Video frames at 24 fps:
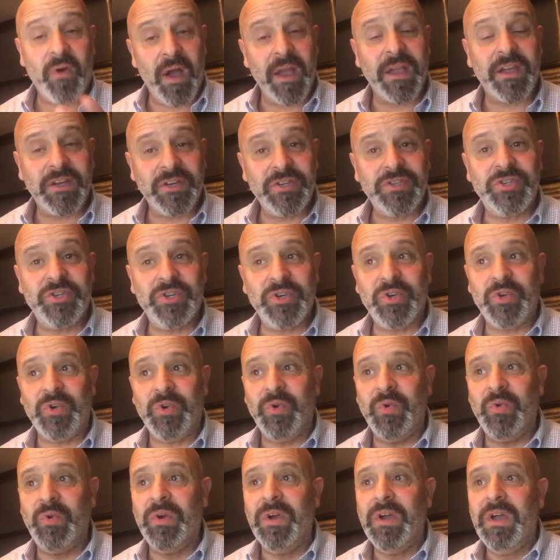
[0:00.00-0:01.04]
I could
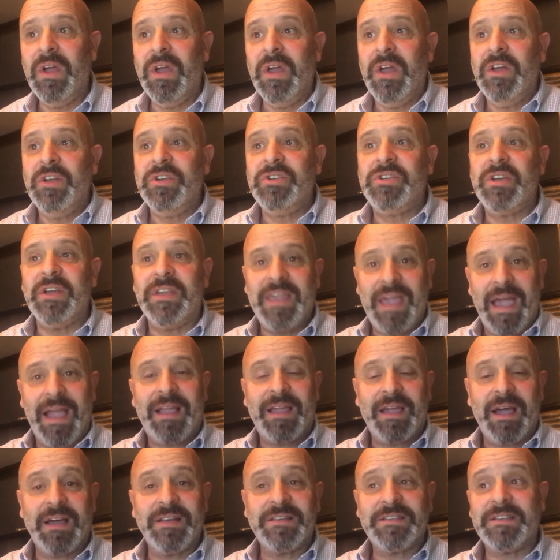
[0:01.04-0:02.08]
do to get
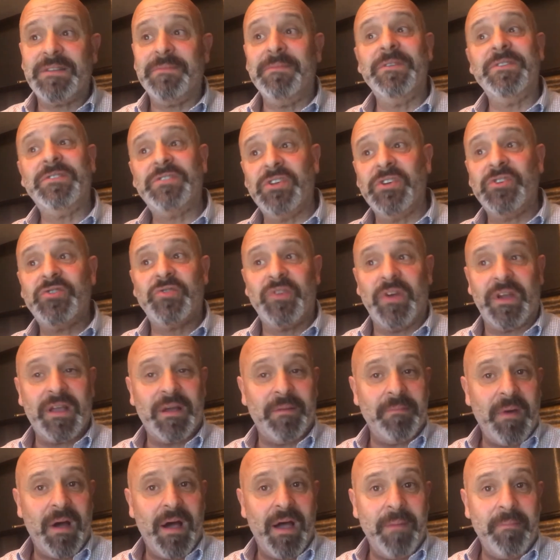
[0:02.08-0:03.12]
customers to trigger
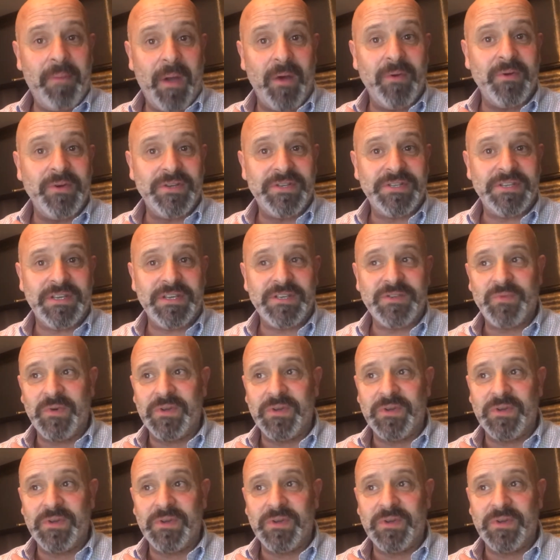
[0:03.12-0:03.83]
my bonuses,